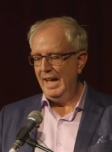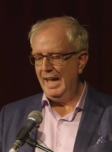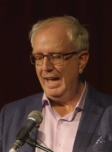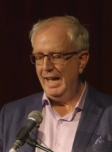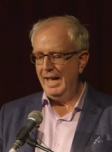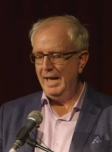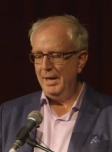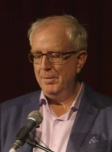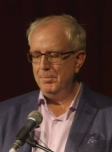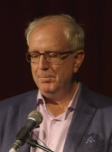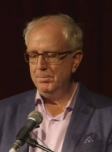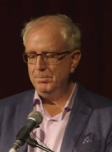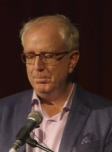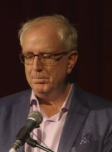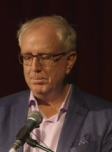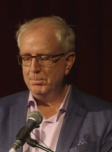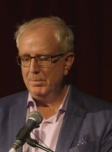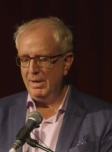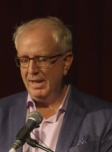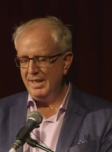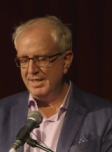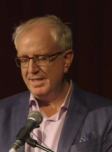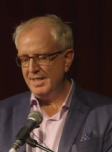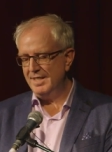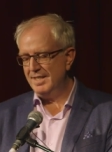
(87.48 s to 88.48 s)
Um,
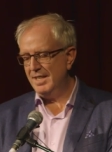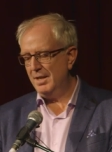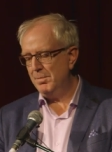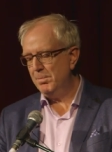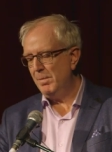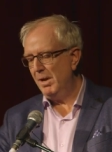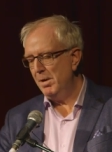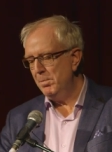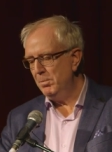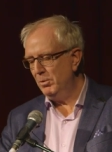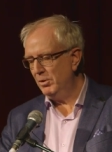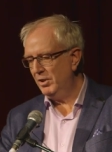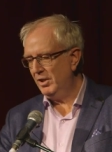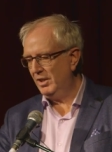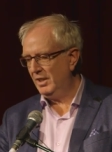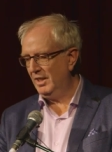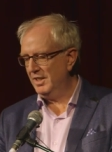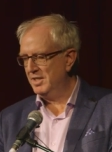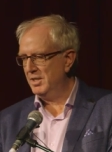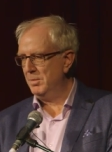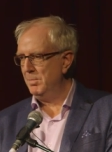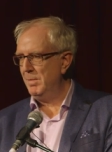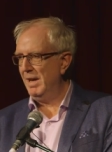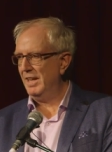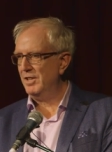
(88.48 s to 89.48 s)
as I said, my mother
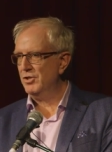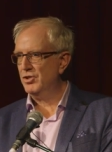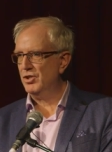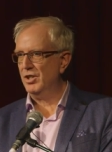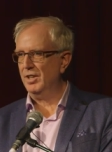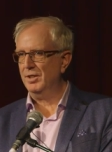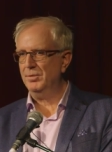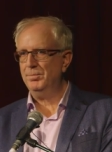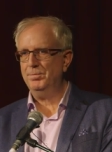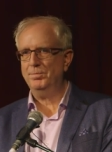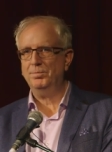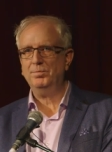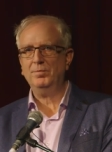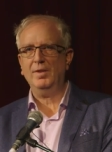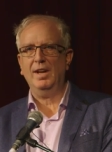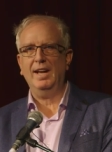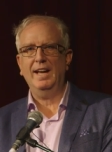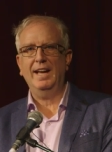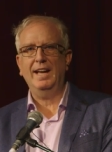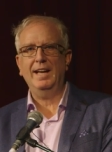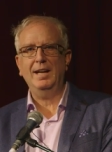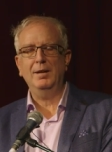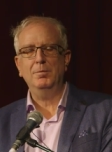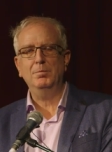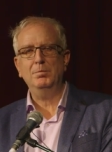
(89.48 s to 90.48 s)
got dementia
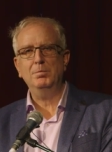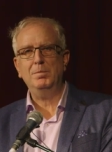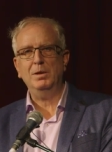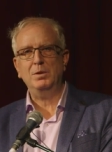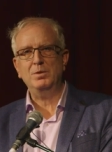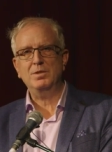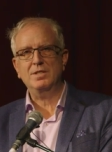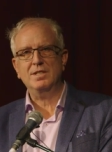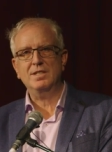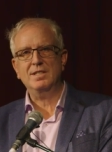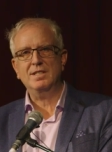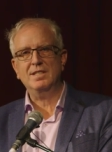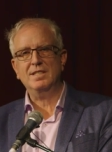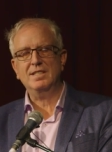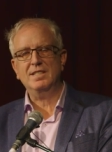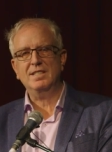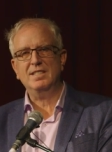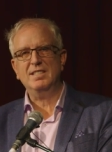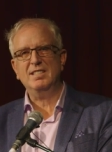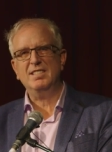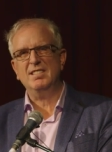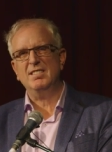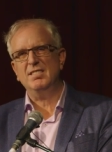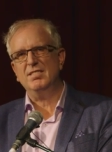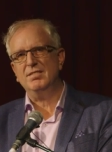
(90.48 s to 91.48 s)
um, about
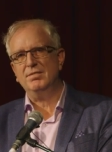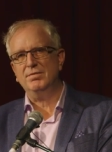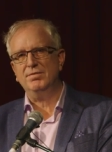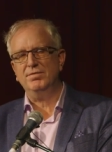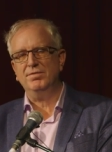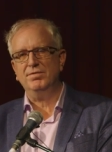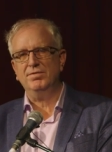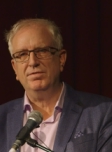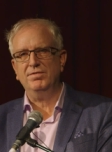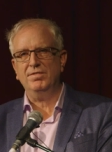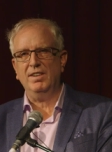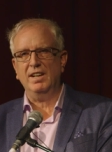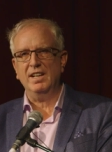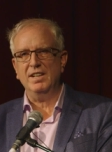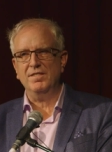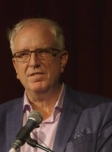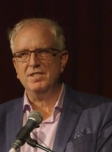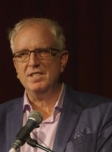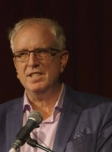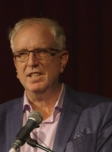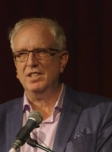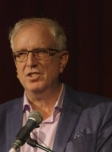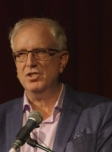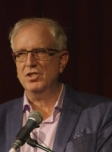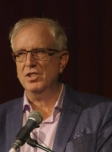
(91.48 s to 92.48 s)

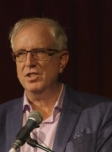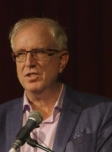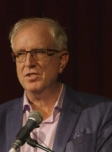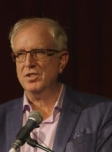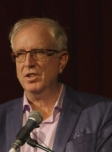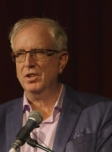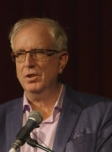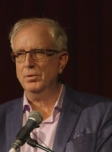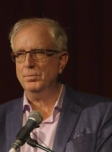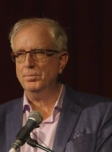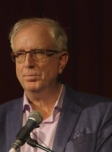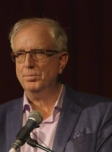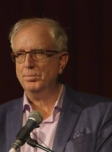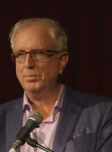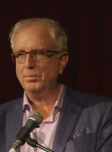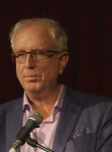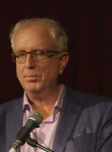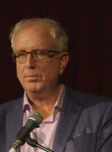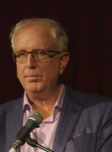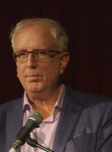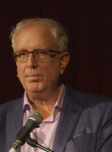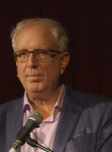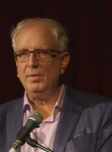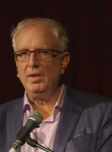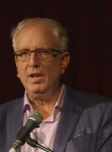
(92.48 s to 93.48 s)
five, six years ago.
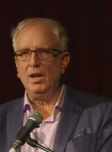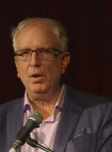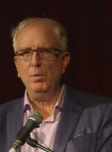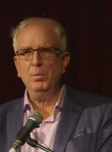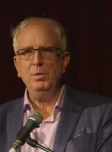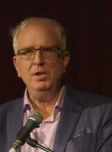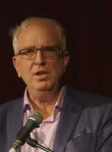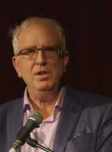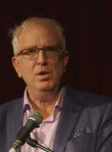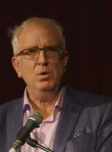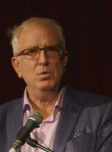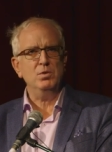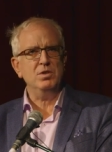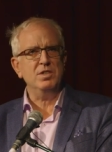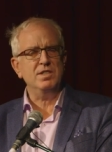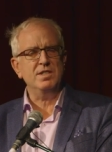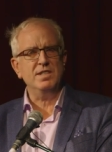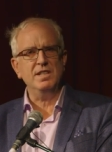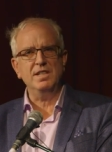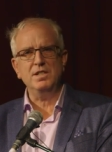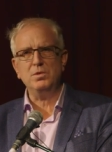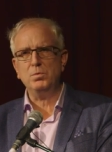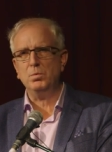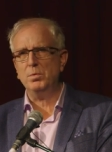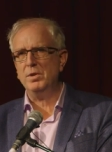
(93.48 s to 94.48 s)
We
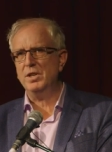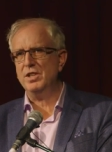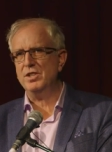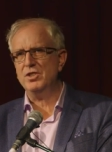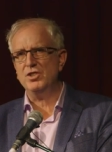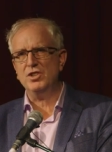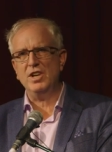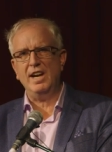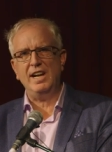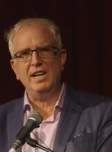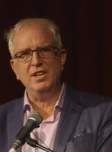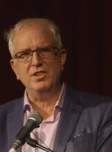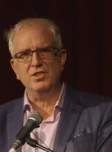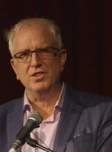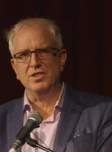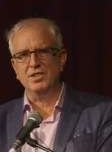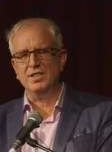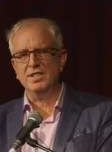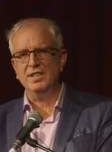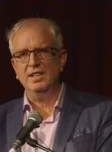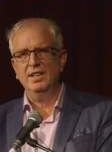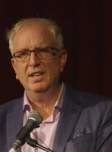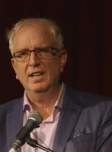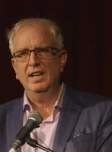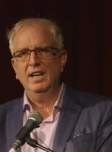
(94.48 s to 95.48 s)
noticed these weird
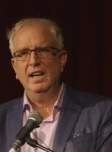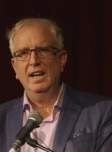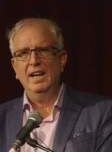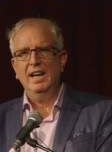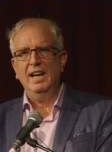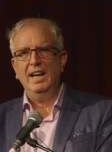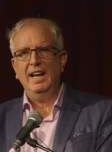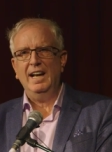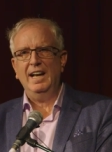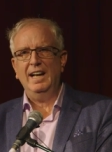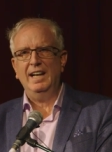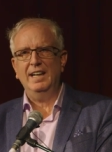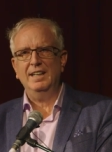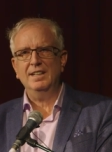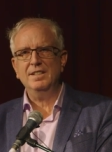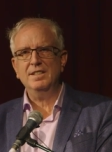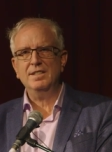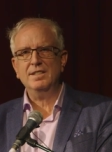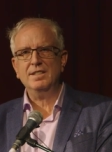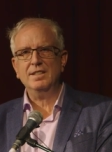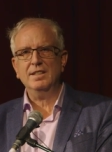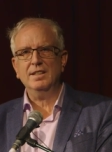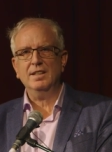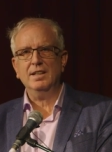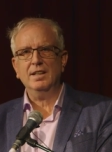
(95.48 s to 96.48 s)
changes.
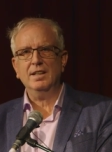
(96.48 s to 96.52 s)
And